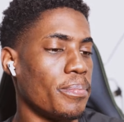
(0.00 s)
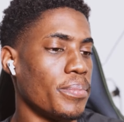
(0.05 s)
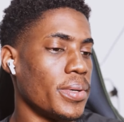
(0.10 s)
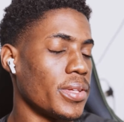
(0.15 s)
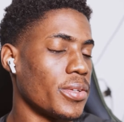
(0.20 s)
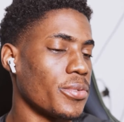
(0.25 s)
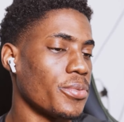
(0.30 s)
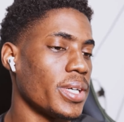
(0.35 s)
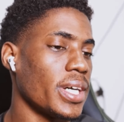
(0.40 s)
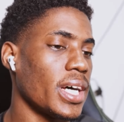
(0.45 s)

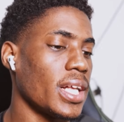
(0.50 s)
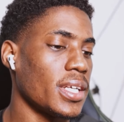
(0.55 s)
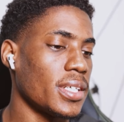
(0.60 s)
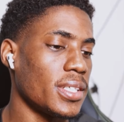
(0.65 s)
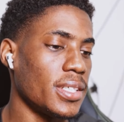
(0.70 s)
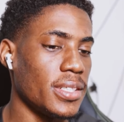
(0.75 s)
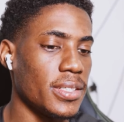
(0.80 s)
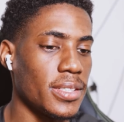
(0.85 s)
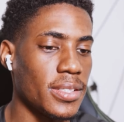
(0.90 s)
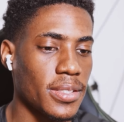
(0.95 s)
But the
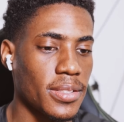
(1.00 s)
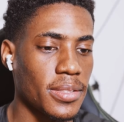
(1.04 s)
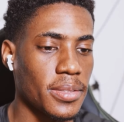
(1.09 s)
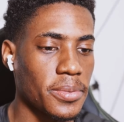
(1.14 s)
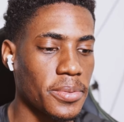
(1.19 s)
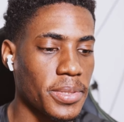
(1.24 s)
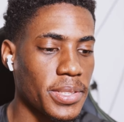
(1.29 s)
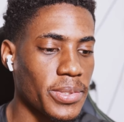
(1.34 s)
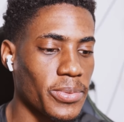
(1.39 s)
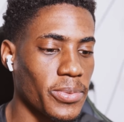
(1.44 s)
reality is, the
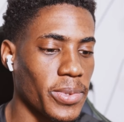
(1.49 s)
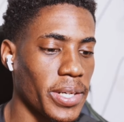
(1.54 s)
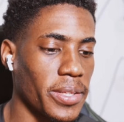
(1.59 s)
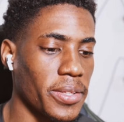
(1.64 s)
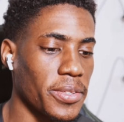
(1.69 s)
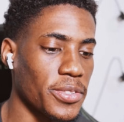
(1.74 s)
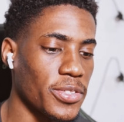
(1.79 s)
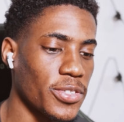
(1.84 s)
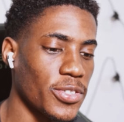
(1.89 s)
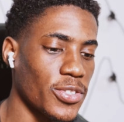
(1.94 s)
reason why
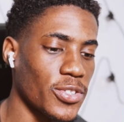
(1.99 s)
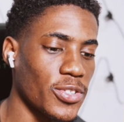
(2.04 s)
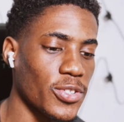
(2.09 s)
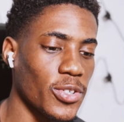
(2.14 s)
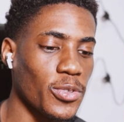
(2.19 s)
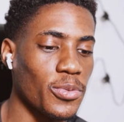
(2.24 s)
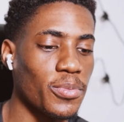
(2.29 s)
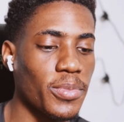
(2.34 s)
there's so